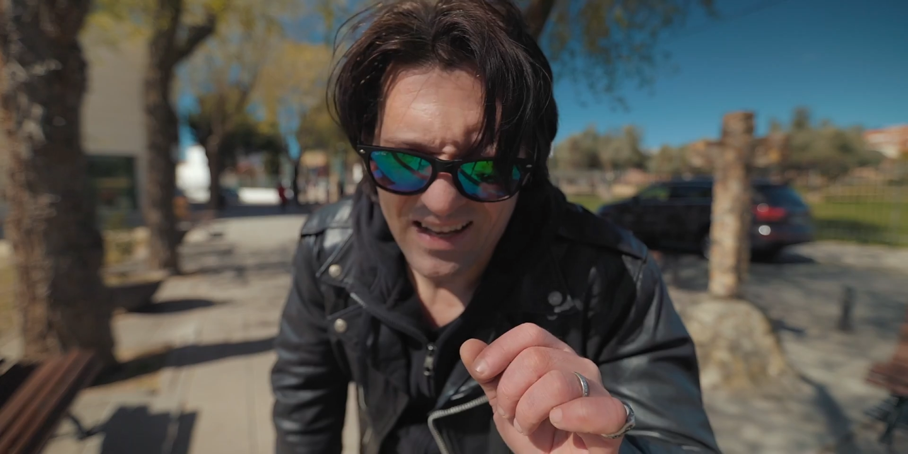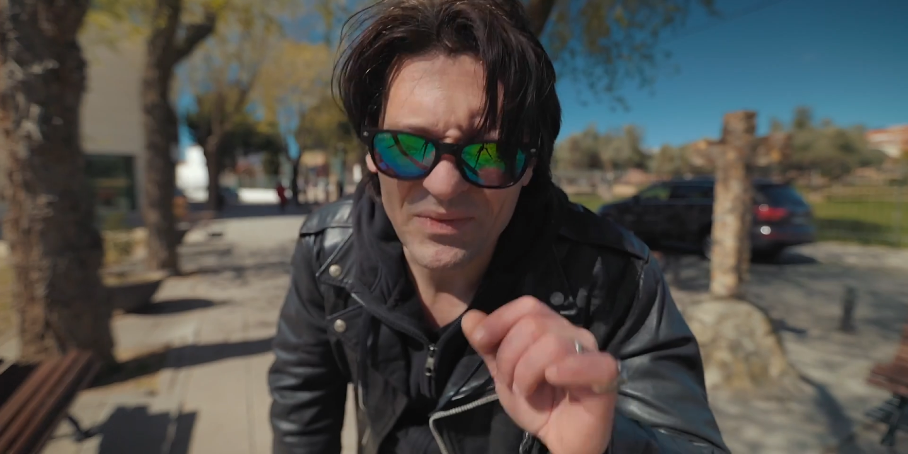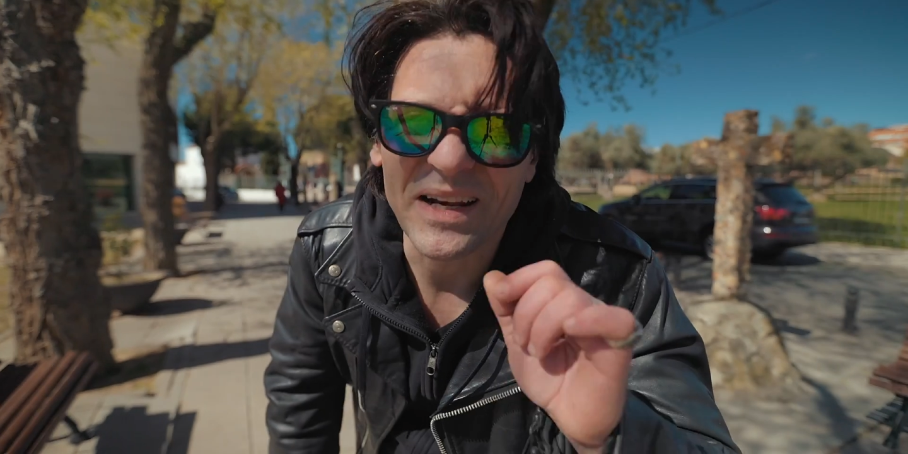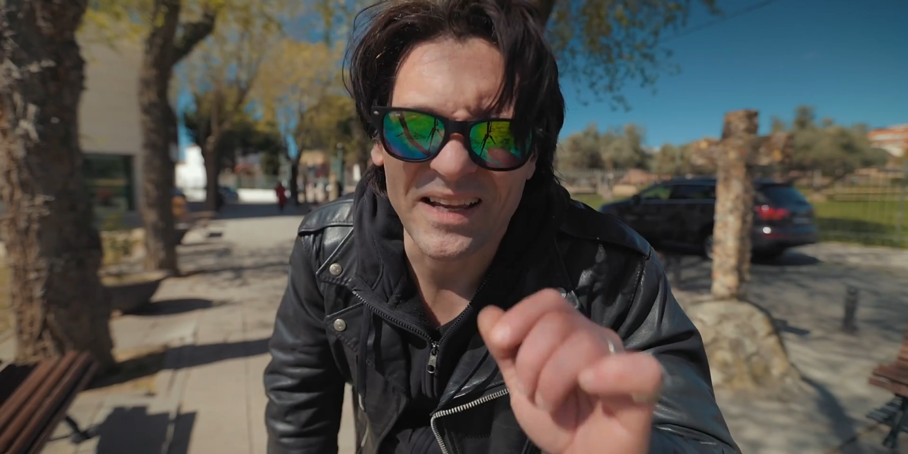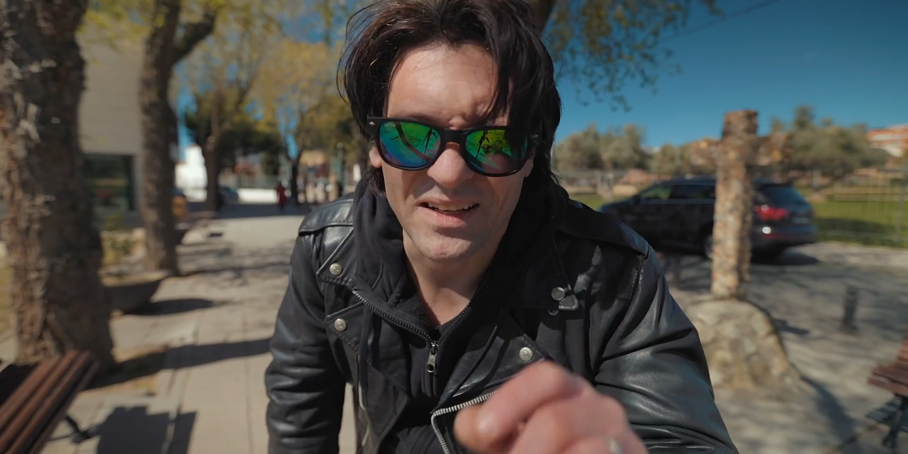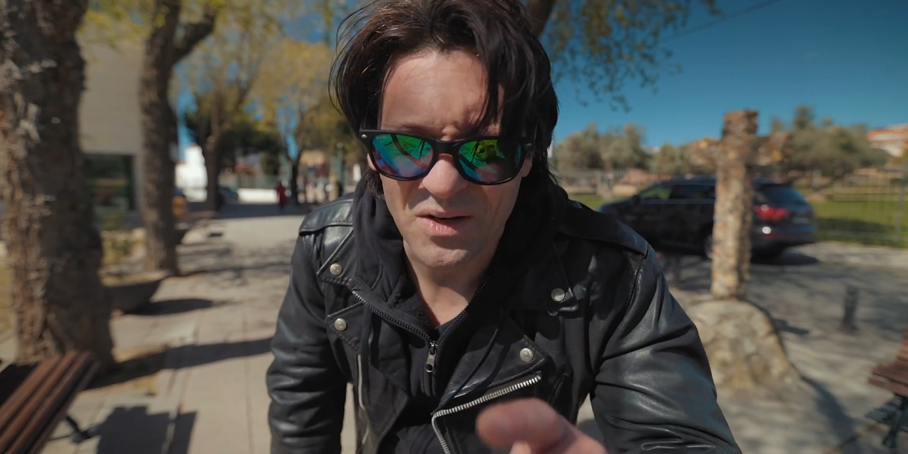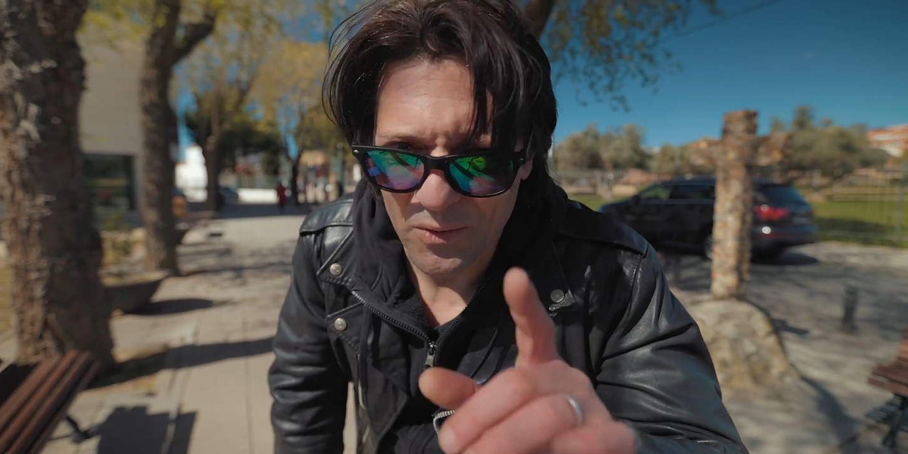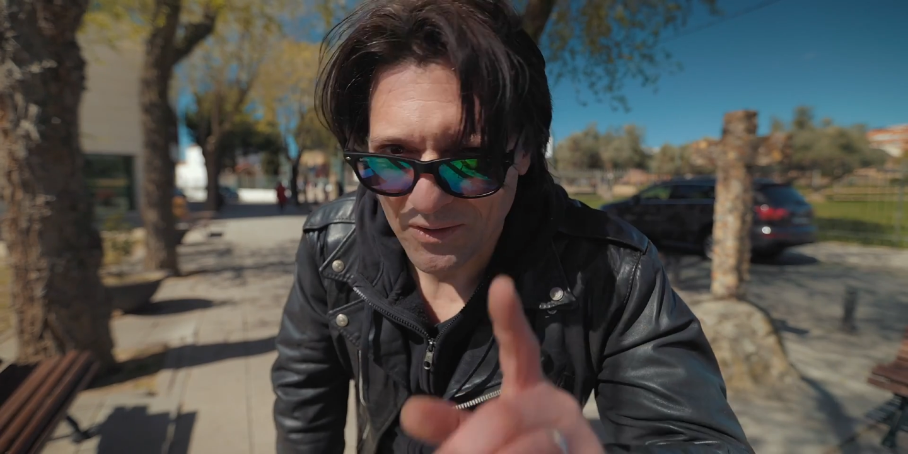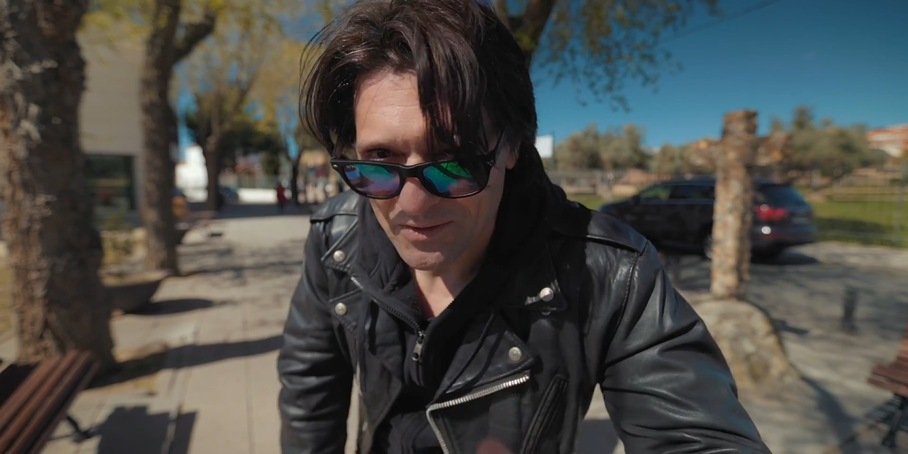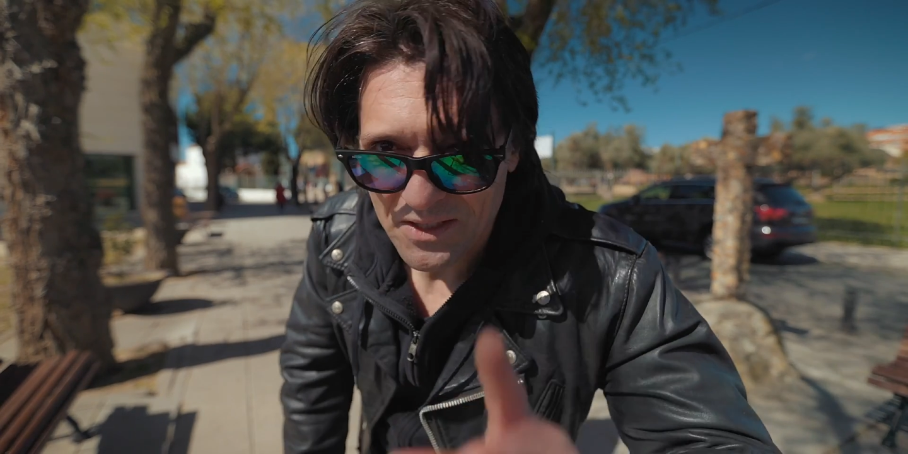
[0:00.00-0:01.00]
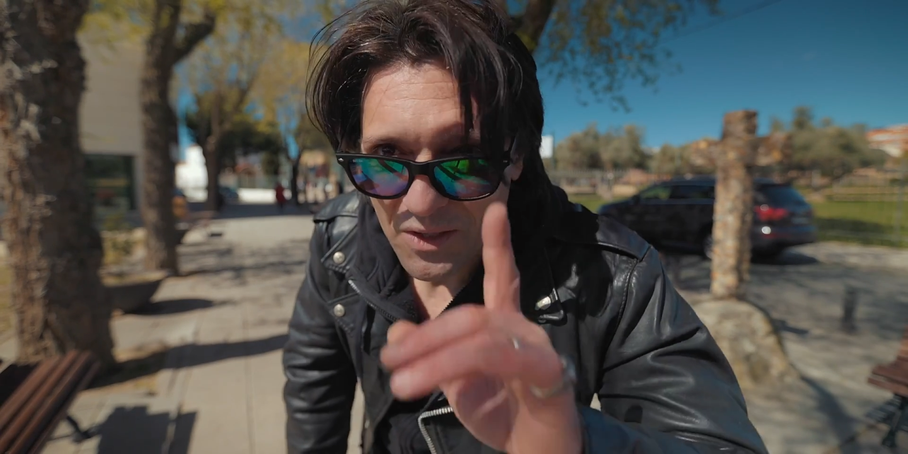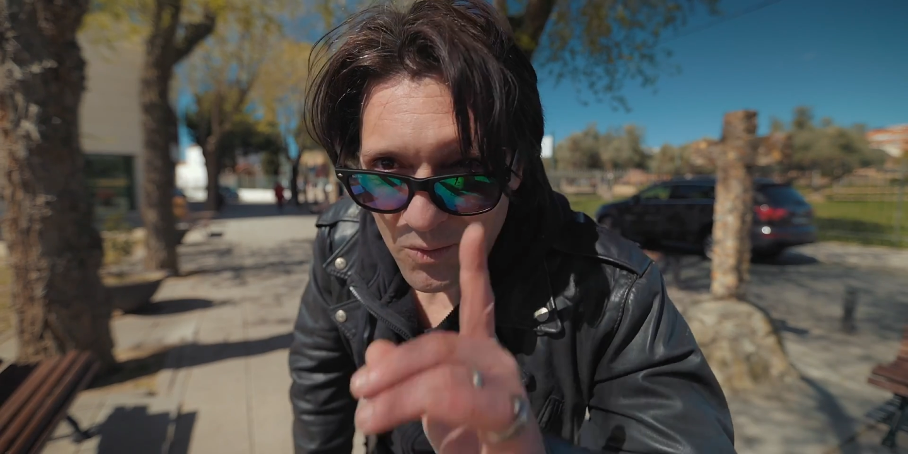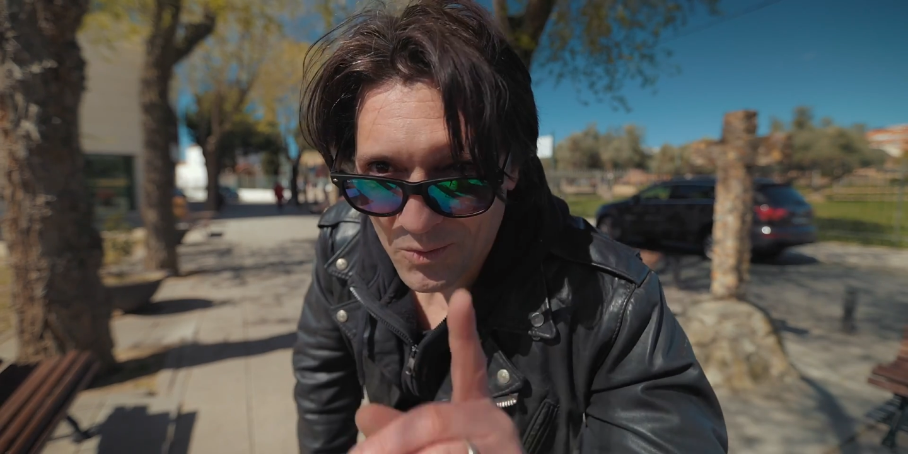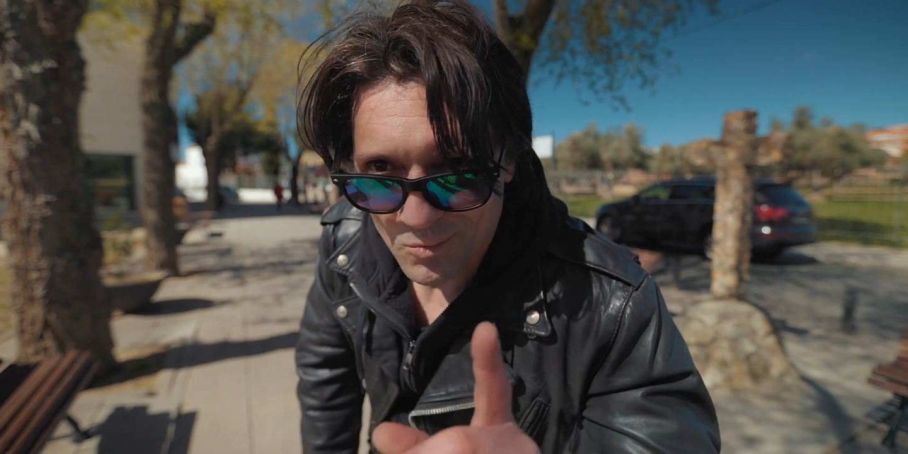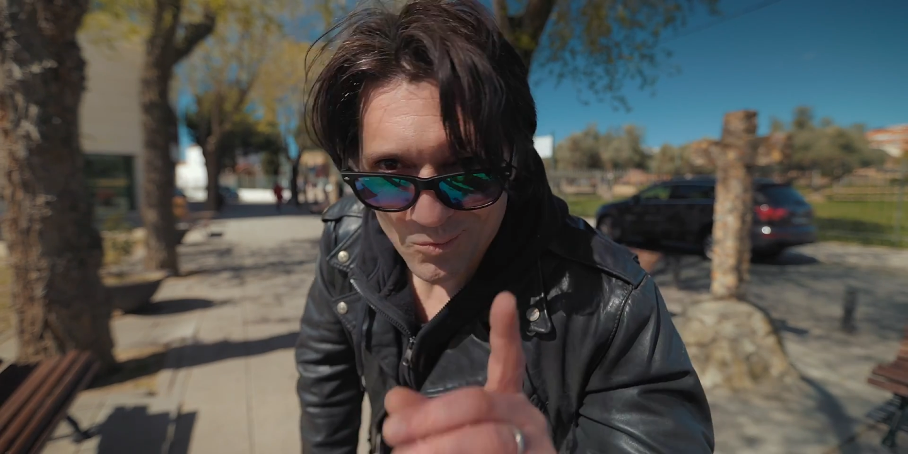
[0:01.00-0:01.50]
I better get going. See
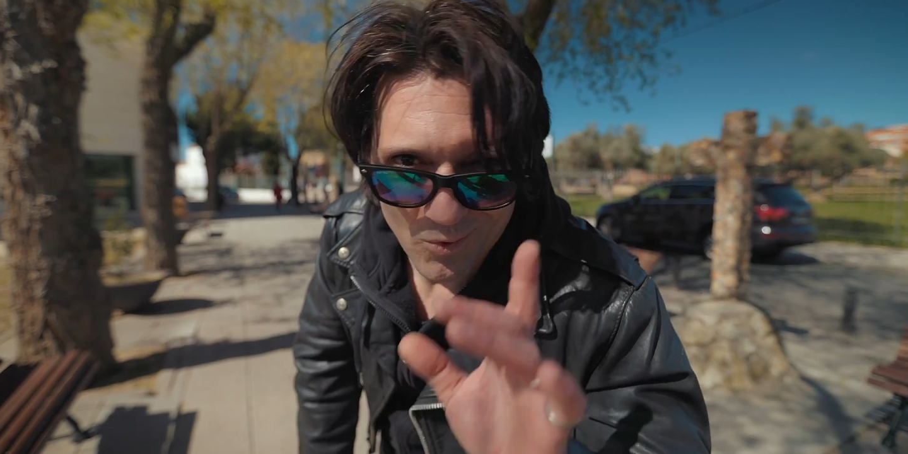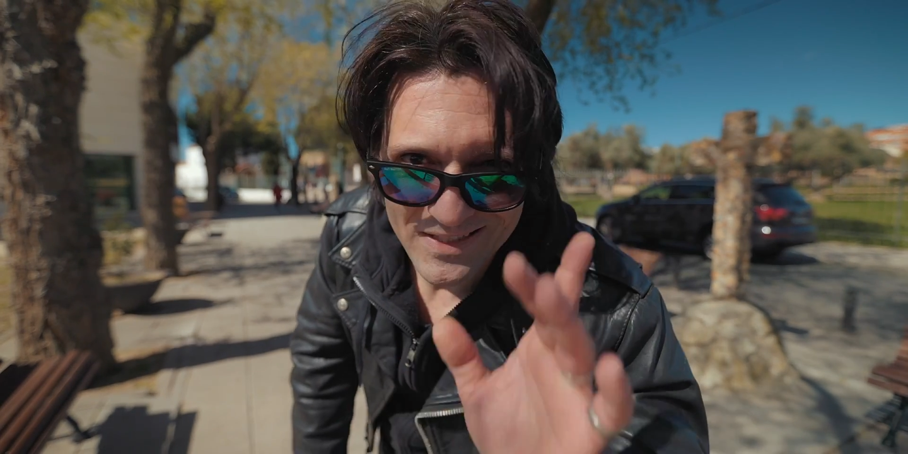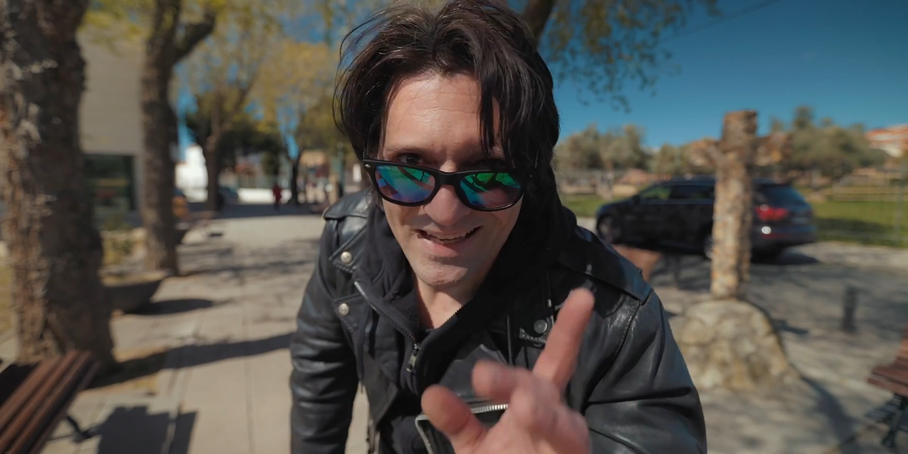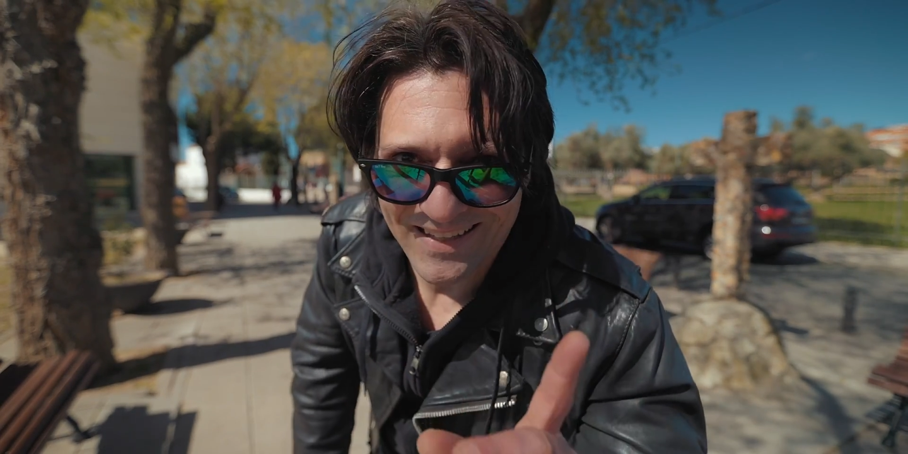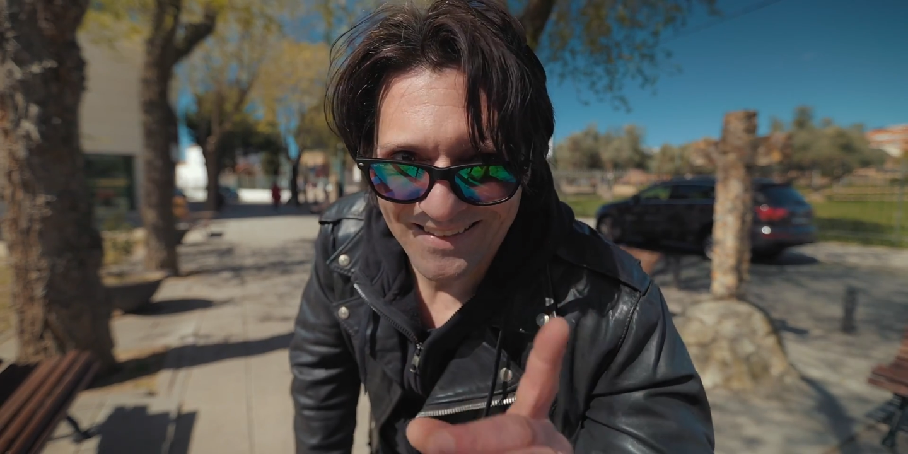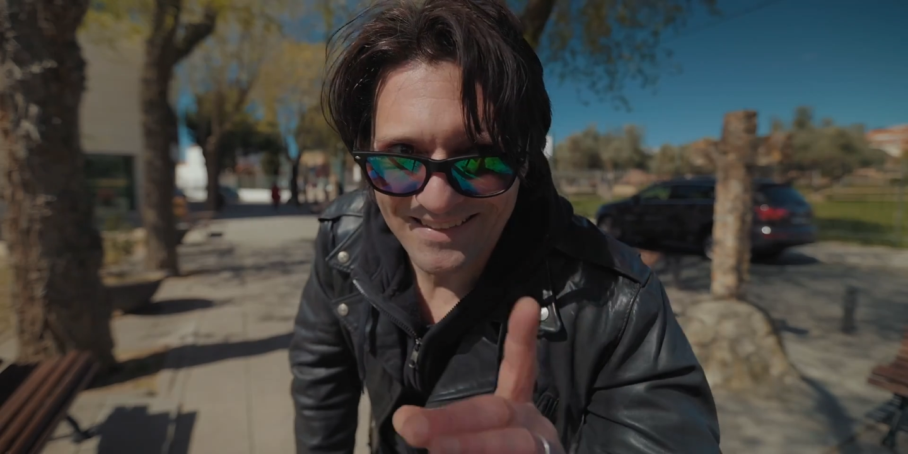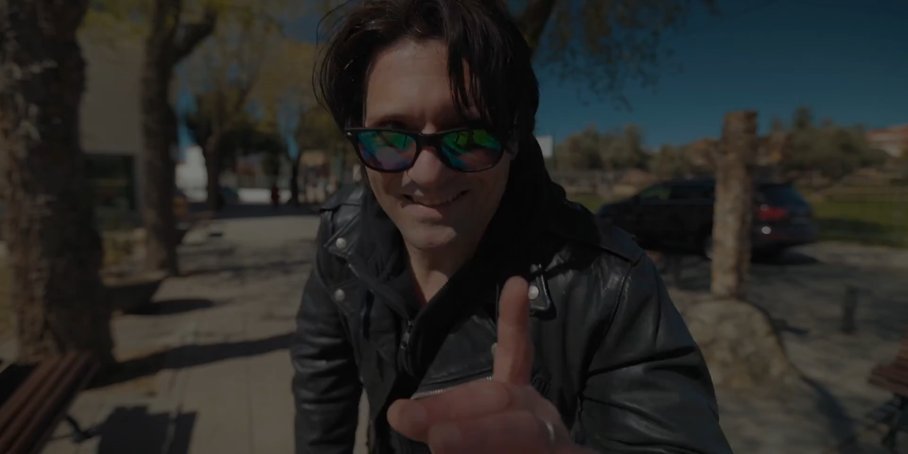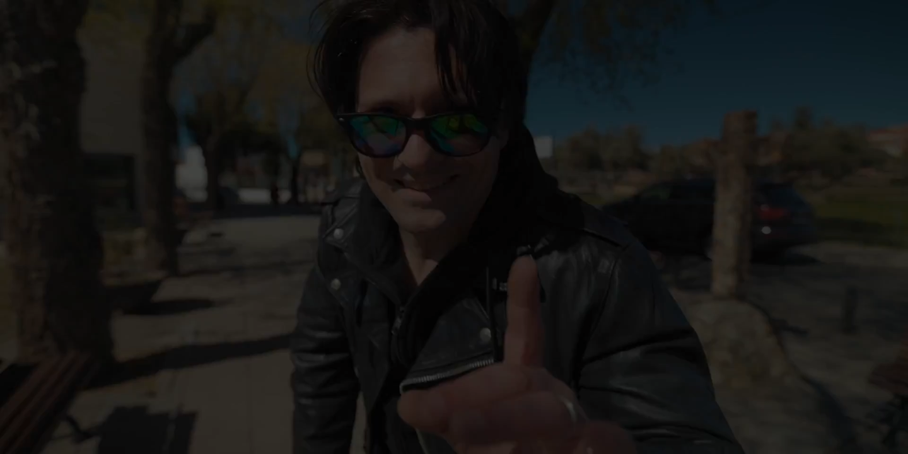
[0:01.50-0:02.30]
you in one second.